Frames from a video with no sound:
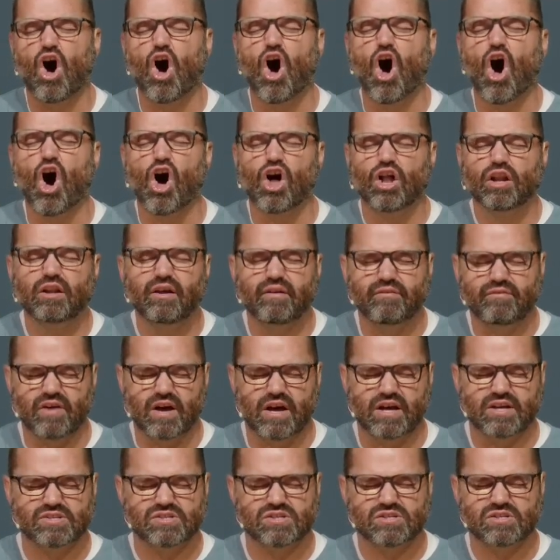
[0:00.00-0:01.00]
all of
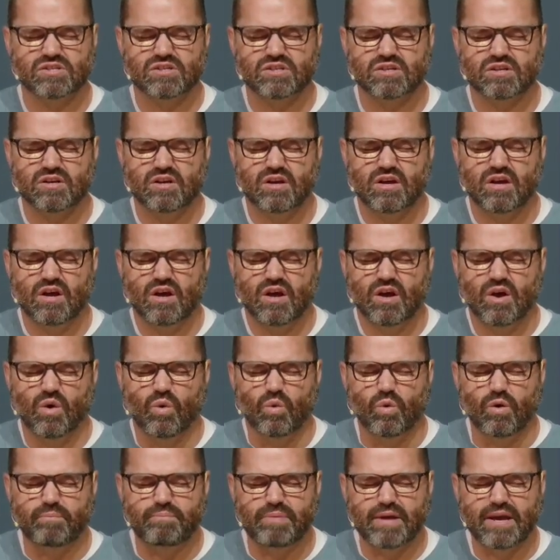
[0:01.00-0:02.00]
us
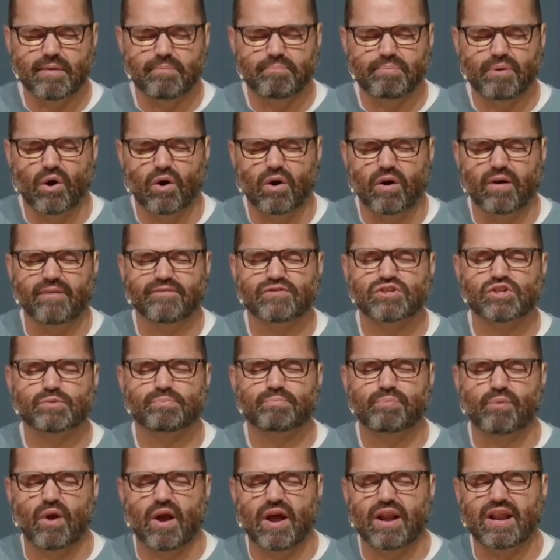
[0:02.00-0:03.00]
would be a part of
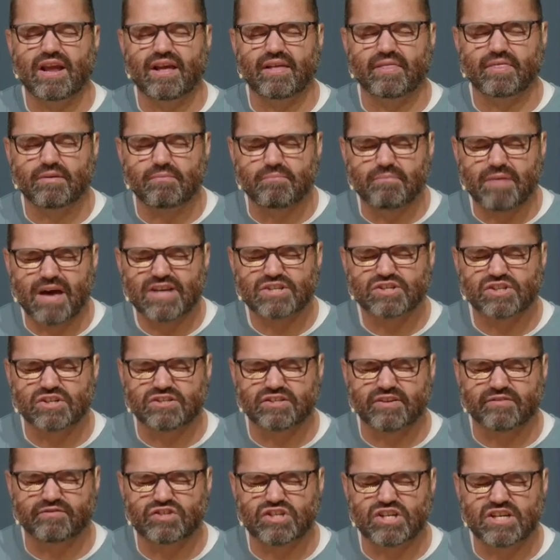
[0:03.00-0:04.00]
spreading the message
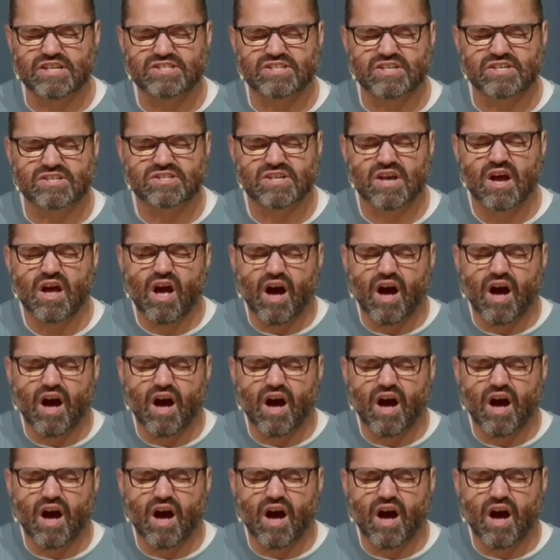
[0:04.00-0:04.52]
of Jesus,